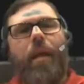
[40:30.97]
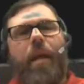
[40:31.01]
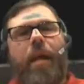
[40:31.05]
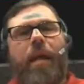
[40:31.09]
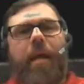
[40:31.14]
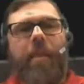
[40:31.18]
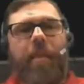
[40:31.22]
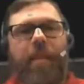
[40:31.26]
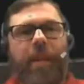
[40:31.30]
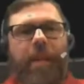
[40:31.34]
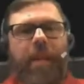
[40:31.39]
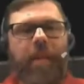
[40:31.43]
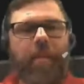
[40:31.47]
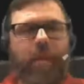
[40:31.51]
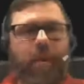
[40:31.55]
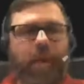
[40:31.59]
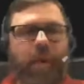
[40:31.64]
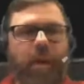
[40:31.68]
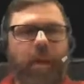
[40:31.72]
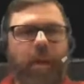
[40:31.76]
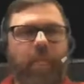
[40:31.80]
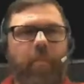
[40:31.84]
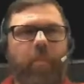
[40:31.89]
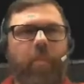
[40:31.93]
And then
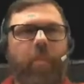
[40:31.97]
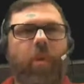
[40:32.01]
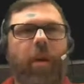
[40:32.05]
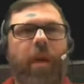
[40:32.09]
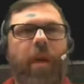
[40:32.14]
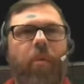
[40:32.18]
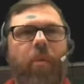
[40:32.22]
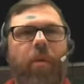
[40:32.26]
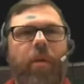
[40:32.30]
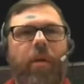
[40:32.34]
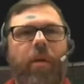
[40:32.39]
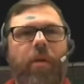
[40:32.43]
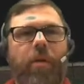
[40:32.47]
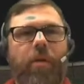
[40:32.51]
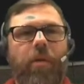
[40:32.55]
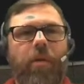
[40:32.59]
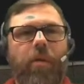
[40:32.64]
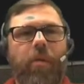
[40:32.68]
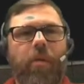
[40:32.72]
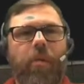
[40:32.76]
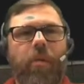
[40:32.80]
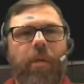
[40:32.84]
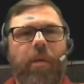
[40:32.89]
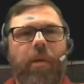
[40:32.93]
what I want to
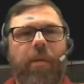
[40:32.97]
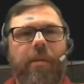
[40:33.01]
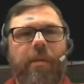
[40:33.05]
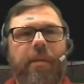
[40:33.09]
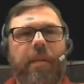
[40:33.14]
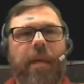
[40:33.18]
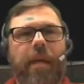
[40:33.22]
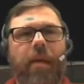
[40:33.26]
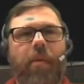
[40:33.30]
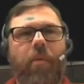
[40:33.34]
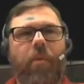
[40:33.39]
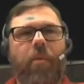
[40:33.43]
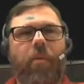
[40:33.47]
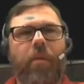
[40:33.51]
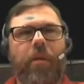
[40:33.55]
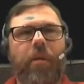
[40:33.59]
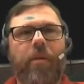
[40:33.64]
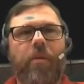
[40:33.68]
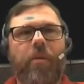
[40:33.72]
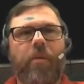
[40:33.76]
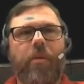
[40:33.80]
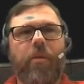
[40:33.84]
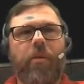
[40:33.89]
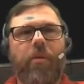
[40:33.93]
do is I
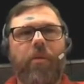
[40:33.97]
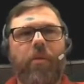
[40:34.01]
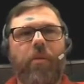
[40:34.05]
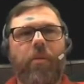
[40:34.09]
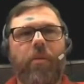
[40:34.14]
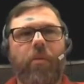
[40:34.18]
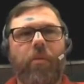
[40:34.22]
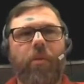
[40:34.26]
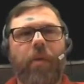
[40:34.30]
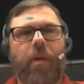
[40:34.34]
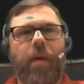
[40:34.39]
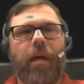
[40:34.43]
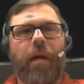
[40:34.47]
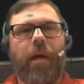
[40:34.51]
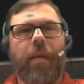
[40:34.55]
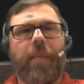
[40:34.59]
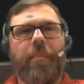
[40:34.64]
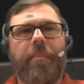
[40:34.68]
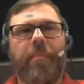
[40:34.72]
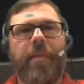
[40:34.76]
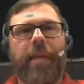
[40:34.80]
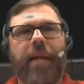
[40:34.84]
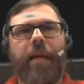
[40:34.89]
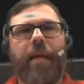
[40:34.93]
want to
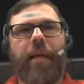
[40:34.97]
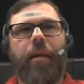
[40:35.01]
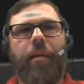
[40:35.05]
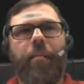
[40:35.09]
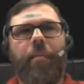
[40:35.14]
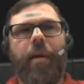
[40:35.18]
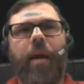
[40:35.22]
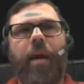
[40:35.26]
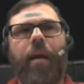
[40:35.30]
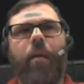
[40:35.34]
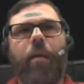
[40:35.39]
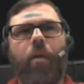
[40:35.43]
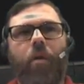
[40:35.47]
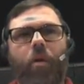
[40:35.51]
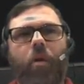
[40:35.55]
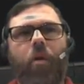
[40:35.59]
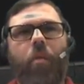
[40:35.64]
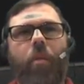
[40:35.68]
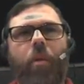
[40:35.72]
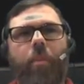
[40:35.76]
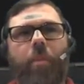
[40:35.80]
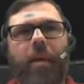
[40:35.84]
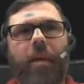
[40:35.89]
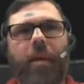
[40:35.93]
update my local
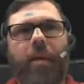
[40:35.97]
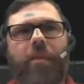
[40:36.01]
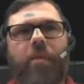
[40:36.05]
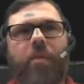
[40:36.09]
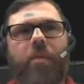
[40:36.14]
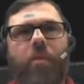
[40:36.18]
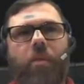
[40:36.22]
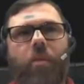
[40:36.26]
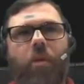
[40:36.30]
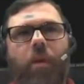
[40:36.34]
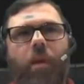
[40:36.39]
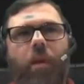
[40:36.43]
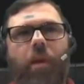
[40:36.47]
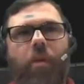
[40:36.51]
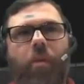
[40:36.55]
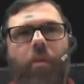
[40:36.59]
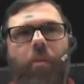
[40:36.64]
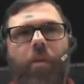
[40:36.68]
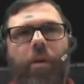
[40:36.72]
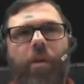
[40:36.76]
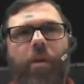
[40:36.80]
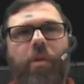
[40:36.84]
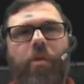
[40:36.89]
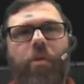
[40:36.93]
repository,
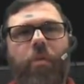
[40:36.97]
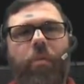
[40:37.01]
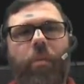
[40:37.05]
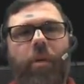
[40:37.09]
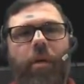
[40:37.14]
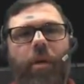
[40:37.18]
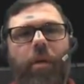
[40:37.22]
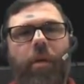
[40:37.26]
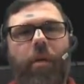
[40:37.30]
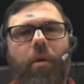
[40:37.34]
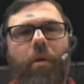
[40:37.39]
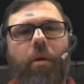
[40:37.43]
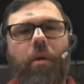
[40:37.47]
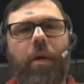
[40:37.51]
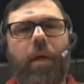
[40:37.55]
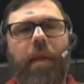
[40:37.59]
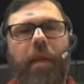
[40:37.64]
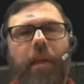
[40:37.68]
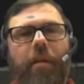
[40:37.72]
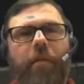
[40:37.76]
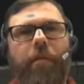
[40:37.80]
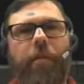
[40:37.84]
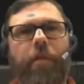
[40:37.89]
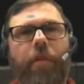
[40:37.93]
which will
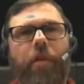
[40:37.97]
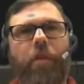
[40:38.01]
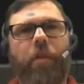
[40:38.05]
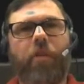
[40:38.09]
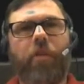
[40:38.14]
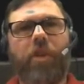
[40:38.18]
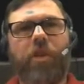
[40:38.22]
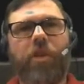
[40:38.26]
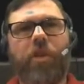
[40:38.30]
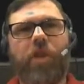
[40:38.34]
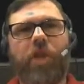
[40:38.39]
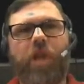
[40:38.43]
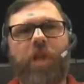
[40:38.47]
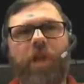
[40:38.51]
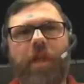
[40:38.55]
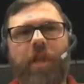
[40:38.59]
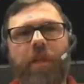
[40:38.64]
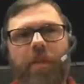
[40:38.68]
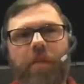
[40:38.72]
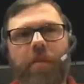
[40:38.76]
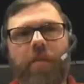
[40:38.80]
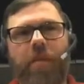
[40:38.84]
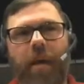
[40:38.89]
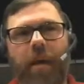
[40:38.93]
invoke the
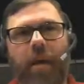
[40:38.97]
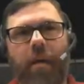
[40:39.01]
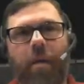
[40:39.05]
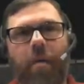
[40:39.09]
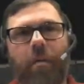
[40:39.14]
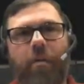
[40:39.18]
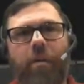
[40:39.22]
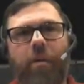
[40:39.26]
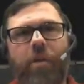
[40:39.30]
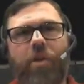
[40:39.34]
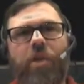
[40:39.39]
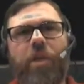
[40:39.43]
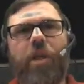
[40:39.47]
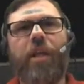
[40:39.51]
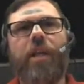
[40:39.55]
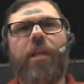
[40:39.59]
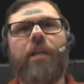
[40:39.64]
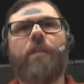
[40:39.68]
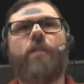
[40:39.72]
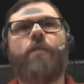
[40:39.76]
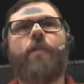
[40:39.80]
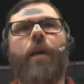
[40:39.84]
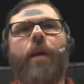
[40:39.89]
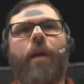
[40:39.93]
Jenkins file. The
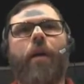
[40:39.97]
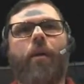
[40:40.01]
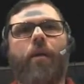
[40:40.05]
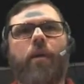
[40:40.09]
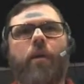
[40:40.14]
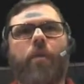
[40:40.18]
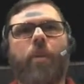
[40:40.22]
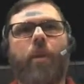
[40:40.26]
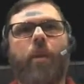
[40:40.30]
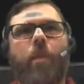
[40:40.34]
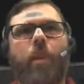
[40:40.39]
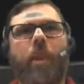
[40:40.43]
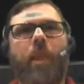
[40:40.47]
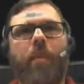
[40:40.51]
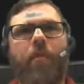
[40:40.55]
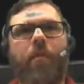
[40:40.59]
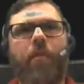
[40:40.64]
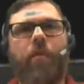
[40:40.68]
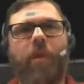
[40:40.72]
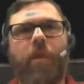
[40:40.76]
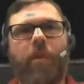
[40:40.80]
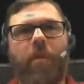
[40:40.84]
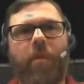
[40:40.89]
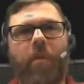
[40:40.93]
Jenkins file is where we
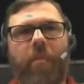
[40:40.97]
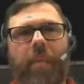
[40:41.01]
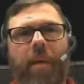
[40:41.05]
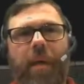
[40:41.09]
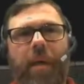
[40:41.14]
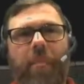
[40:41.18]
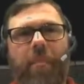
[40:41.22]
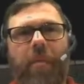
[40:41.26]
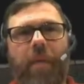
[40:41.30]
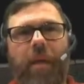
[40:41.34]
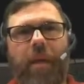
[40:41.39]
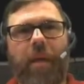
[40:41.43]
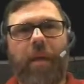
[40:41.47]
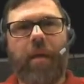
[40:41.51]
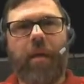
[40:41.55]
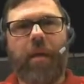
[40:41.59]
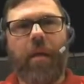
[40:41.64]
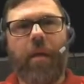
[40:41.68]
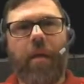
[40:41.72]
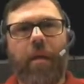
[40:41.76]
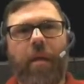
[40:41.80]
configure the pipeline.